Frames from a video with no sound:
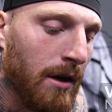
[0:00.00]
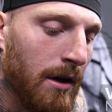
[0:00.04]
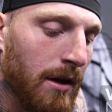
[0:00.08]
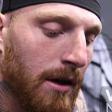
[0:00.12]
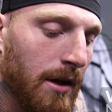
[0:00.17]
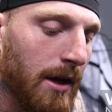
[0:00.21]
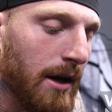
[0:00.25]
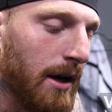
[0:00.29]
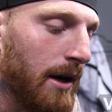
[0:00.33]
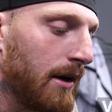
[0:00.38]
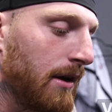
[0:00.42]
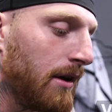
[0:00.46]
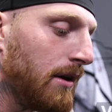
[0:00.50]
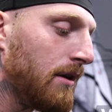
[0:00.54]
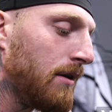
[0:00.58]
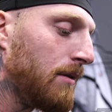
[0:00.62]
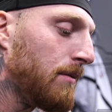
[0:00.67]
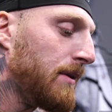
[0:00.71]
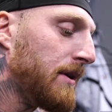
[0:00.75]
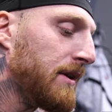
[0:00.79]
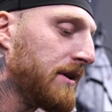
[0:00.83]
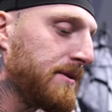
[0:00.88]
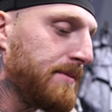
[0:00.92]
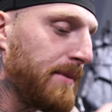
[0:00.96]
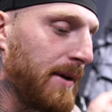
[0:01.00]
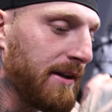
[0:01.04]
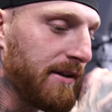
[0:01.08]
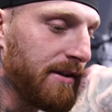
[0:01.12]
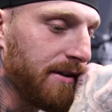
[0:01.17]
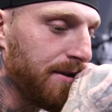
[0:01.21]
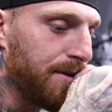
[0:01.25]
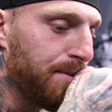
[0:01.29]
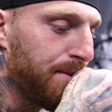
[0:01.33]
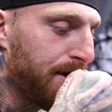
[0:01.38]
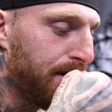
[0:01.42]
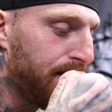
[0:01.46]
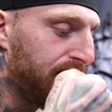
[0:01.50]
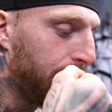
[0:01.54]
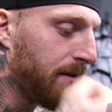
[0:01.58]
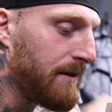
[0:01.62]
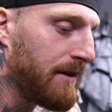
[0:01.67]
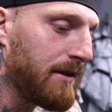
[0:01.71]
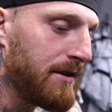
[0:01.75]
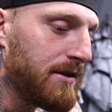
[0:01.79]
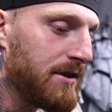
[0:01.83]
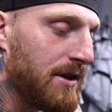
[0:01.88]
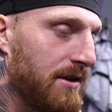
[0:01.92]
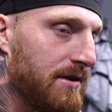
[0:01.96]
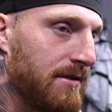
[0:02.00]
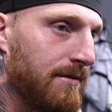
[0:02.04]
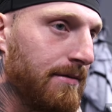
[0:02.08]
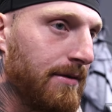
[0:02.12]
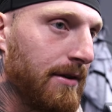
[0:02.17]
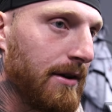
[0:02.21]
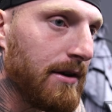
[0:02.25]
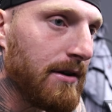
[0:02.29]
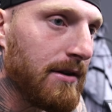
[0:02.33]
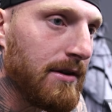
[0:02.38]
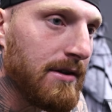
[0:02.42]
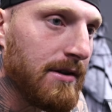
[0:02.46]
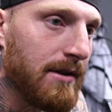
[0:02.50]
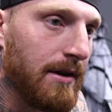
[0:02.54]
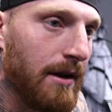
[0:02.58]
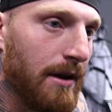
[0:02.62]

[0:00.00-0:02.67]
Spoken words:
Yeah, you know, we expect it to be Justin Fields.